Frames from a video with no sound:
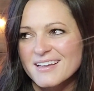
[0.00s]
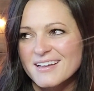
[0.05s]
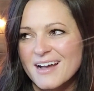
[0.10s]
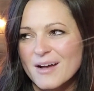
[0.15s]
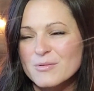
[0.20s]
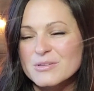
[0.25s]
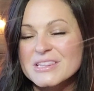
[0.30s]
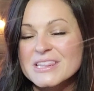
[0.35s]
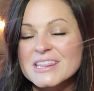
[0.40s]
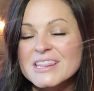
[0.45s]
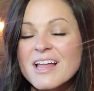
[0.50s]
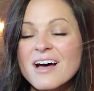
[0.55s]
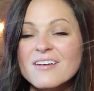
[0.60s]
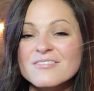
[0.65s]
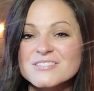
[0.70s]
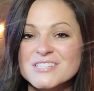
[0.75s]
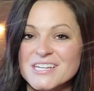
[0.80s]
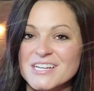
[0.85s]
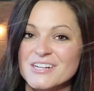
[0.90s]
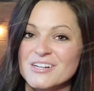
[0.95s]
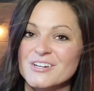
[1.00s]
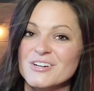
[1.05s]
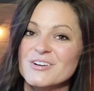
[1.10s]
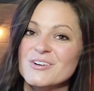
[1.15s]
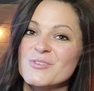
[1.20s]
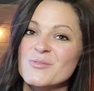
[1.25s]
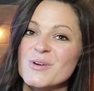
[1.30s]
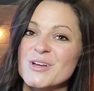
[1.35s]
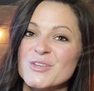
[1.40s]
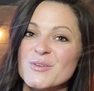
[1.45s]
I would love to hear
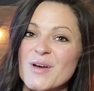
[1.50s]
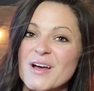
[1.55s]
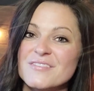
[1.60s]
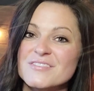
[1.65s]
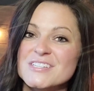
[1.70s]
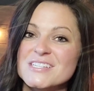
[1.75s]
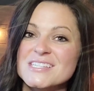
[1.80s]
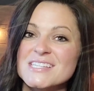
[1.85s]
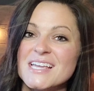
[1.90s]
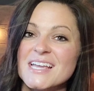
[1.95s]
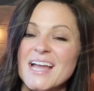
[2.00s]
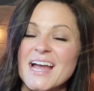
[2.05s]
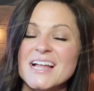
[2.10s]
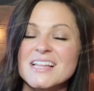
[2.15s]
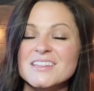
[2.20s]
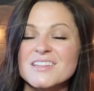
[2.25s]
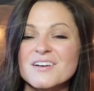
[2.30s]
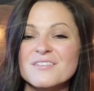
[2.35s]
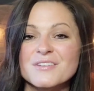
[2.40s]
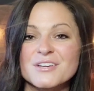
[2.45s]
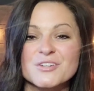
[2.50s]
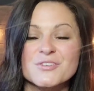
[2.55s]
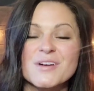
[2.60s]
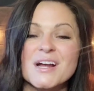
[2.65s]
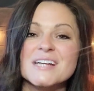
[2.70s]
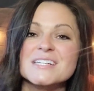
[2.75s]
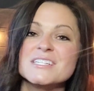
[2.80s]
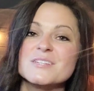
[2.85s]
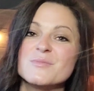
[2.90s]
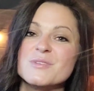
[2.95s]
what you have to say. I love
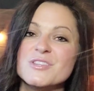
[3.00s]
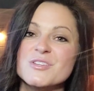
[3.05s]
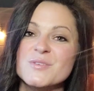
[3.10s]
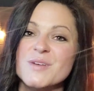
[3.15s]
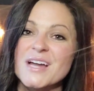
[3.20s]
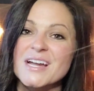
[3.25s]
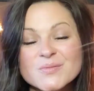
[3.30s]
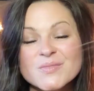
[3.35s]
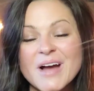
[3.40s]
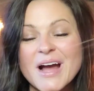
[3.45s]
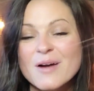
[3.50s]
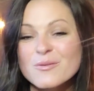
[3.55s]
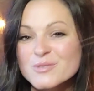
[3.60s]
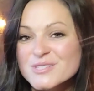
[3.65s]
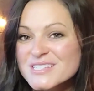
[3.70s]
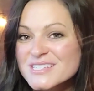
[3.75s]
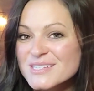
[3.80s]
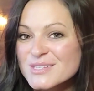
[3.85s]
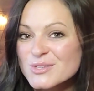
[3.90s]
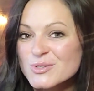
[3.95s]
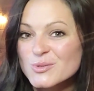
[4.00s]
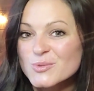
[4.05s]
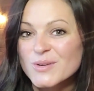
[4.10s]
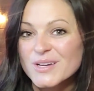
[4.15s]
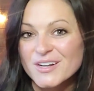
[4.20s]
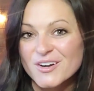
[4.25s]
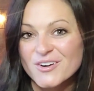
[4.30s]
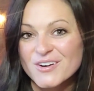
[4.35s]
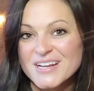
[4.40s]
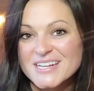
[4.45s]
interacting with you guys. I will see you
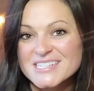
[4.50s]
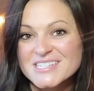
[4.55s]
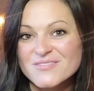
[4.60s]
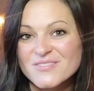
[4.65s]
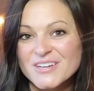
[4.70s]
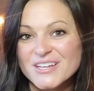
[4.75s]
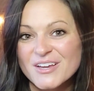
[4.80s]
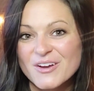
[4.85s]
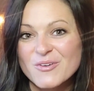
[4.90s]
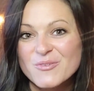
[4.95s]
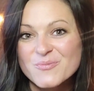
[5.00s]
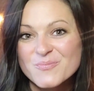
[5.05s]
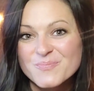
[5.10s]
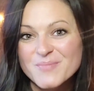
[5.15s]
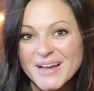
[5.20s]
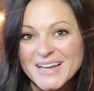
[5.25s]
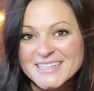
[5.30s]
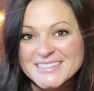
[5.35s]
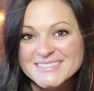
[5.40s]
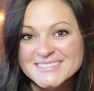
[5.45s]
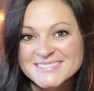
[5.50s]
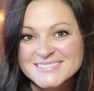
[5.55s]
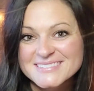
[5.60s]
in our next video. Bye.